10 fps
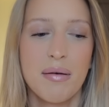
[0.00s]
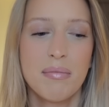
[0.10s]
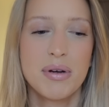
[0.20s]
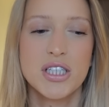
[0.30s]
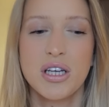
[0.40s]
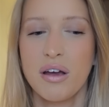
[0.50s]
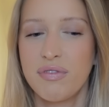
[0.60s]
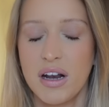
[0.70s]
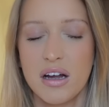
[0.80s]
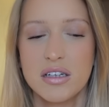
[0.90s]
But just going for
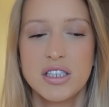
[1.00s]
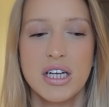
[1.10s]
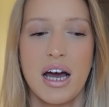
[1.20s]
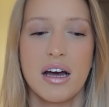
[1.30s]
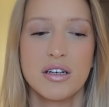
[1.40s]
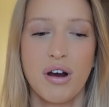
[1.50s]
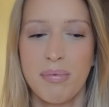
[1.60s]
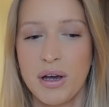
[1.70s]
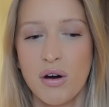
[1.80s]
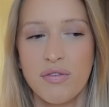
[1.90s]
lunch and
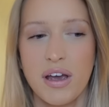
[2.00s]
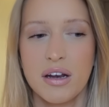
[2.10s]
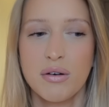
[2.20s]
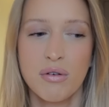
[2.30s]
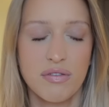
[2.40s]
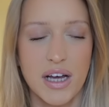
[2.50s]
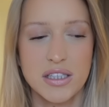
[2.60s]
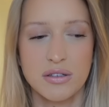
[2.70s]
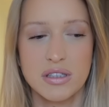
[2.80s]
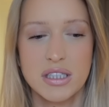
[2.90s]
grabbing coffee and all of that
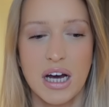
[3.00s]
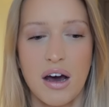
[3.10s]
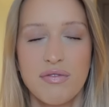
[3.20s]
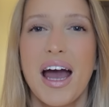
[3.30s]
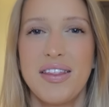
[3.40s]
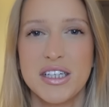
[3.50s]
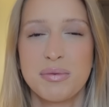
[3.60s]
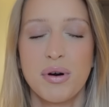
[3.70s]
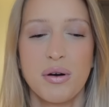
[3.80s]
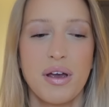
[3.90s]
sort of stuff. And then
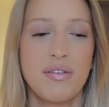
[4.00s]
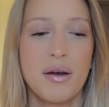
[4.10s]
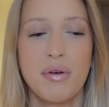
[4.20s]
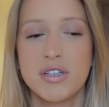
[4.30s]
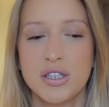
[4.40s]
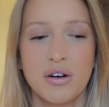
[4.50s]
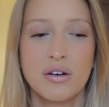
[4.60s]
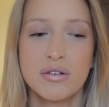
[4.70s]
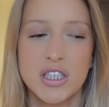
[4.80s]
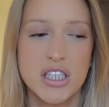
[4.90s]
tomorrow evening, we've just got a
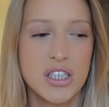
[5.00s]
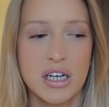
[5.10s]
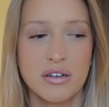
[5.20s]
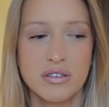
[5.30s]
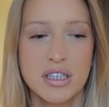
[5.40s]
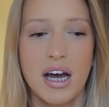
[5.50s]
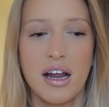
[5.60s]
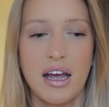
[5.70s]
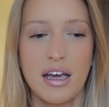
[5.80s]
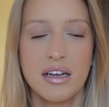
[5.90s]
gorgeous, chilled,
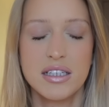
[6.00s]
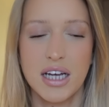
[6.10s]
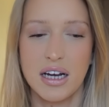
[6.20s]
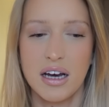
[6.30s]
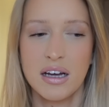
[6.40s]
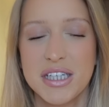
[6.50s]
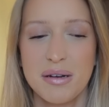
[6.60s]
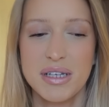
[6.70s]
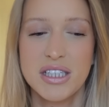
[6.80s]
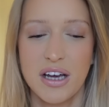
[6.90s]
girly dinner. It's going
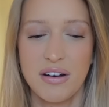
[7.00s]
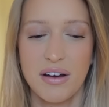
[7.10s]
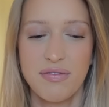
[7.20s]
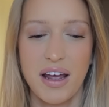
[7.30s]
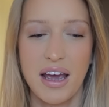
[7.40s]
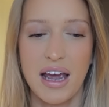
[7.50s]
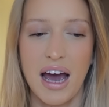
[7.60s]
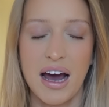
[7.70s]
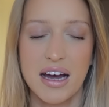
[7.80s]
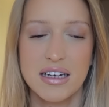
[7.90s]
to be so lovely.
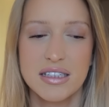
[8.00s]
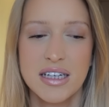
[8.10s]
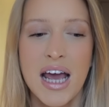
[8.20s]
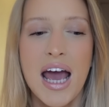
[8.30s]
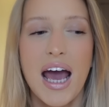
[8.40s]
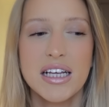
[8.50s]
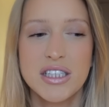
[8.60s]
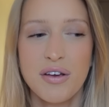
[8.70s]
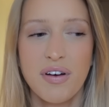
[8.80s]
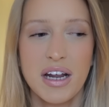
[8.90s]
And it's
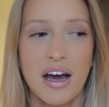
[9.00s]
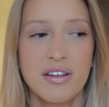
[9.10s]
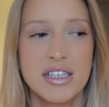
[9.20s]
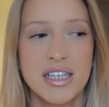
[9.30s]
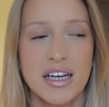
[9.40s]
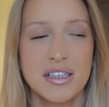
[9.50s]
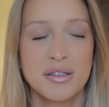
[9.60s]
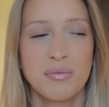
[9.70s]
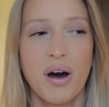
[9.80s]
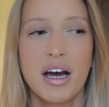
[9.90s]
so funny how these
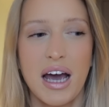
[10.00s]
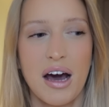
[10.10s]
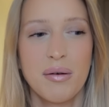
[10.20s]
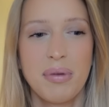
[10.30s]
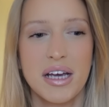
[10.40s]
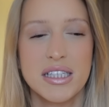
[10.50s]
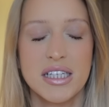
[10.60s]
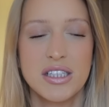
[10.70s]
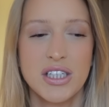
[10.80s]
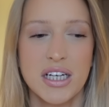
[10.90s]
things work out, because
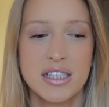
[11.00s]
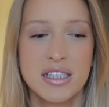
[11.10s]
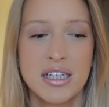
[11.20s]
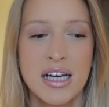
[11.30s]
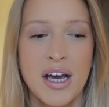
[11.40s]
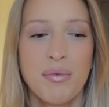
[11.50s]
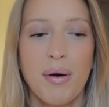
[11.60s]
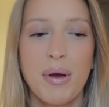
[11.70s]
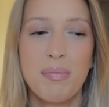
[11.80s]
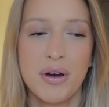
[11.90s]
it's just when
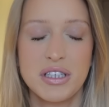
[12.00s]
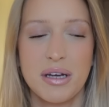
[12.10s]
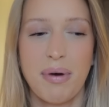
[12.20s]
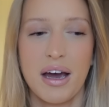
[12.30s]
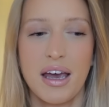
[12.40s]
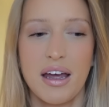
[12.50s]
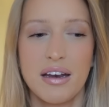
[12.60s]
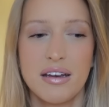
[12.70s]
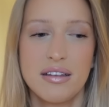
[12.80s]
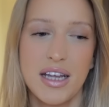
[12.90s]
we booked it back in
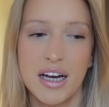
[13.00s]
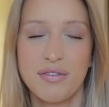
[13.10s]
the end